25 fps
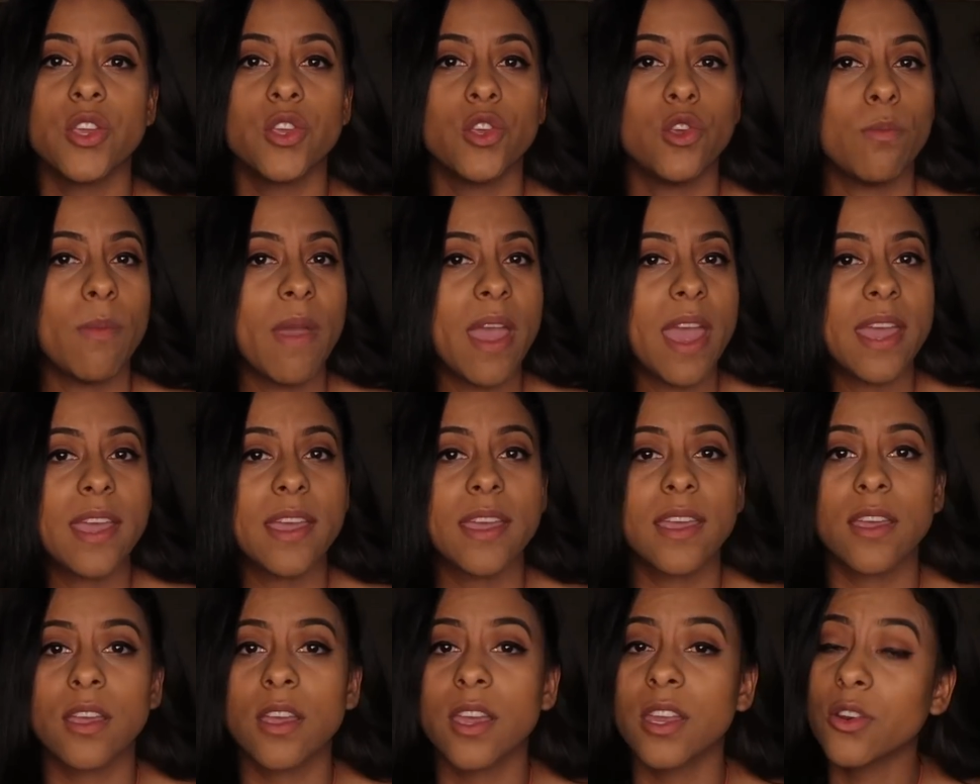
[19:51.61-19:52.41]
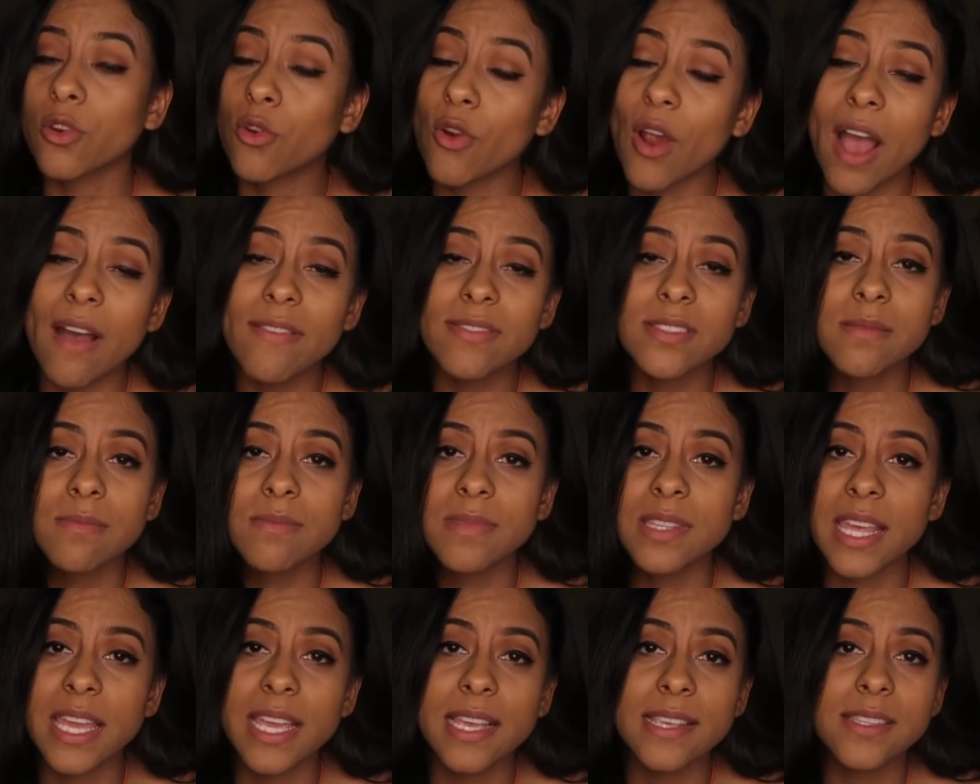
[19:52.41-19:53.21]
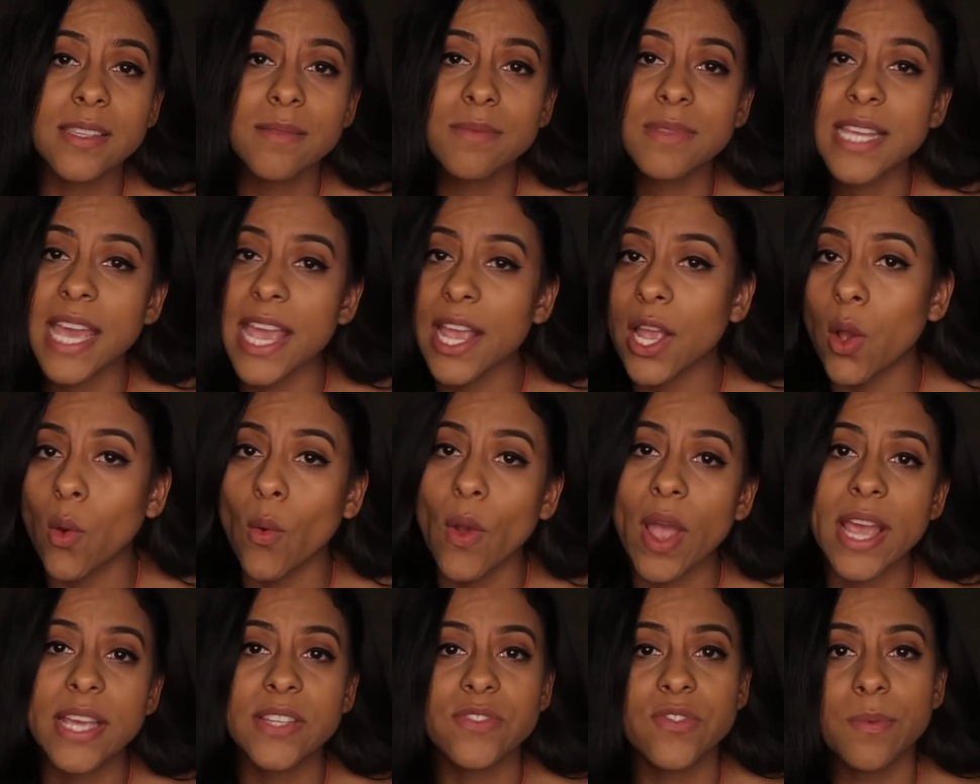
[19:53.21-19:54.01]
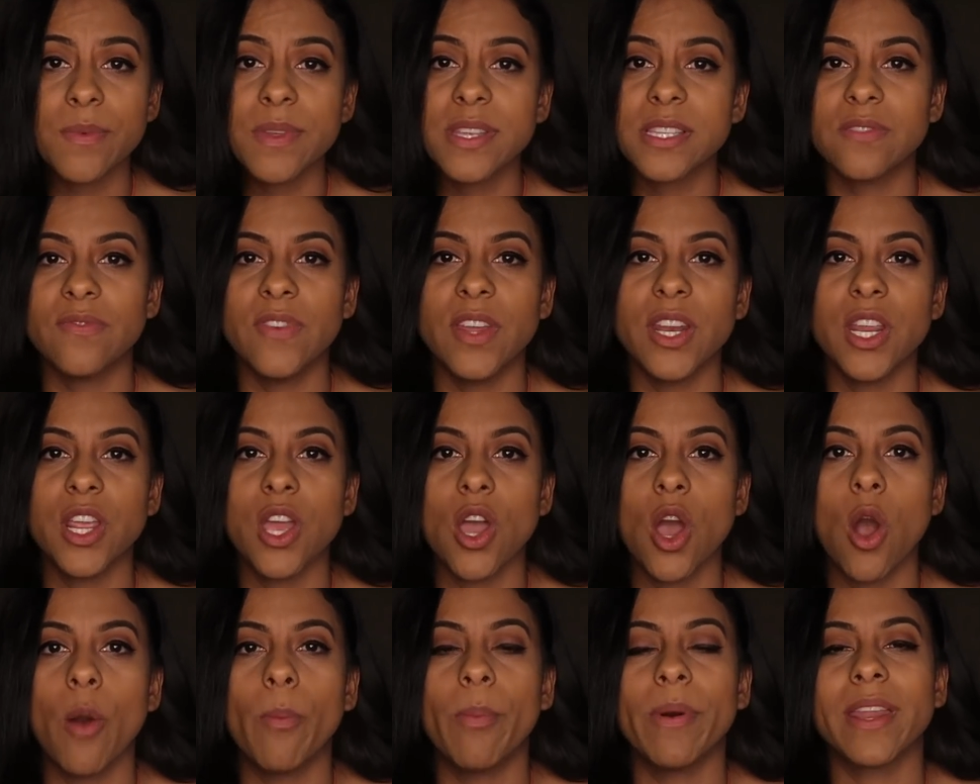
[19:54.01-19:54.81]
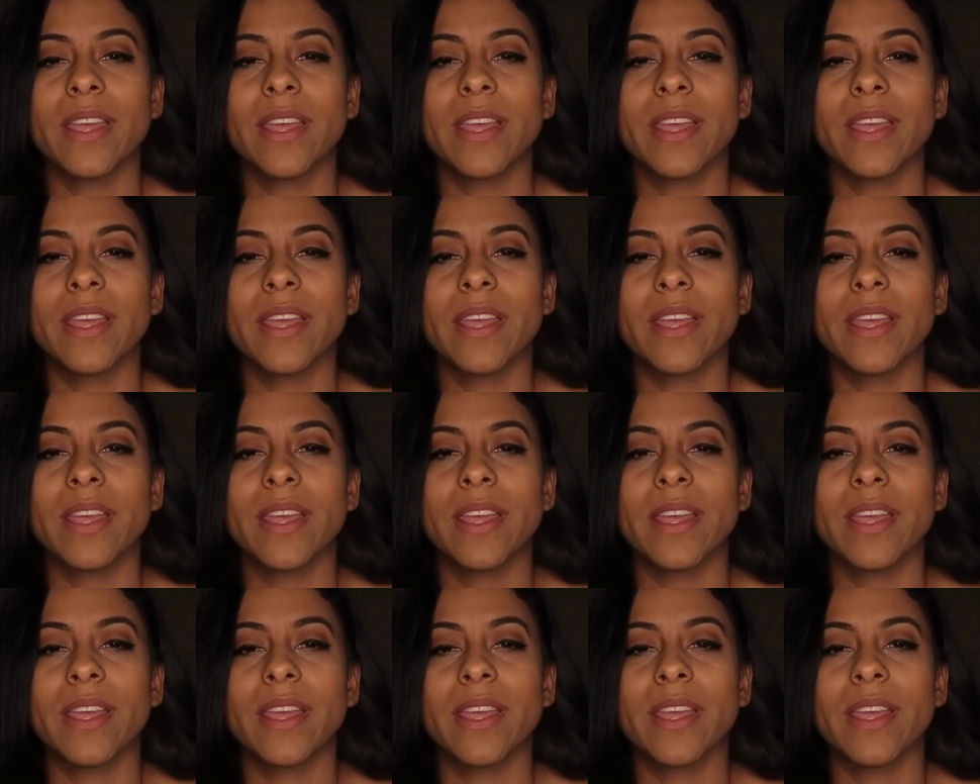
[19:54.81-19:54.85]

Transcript: You can grab some things, some takeaways from this video,